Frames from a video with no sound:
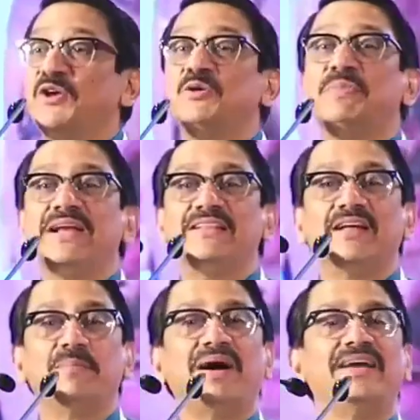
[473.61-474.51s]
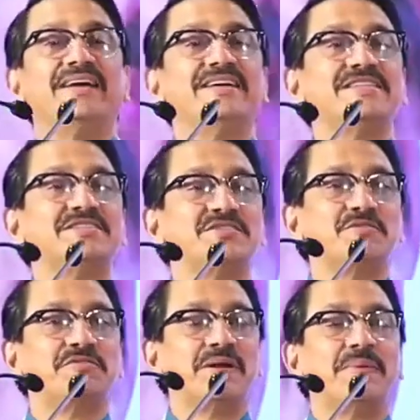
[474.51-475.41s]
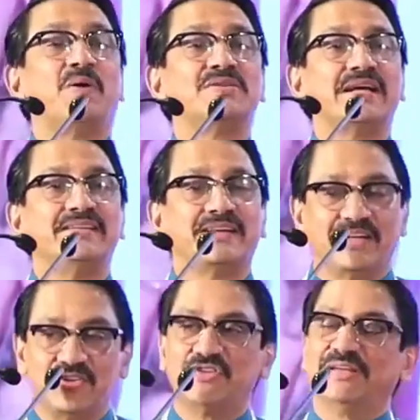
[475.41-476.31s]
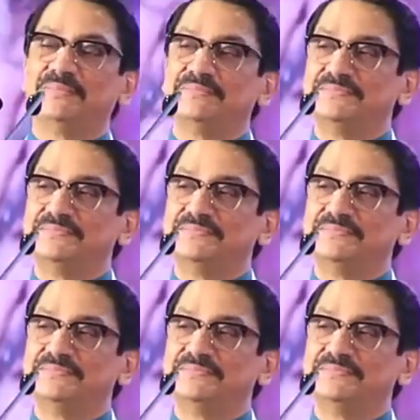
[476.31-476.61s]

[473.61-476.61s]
order to bring the buyers from outside the country.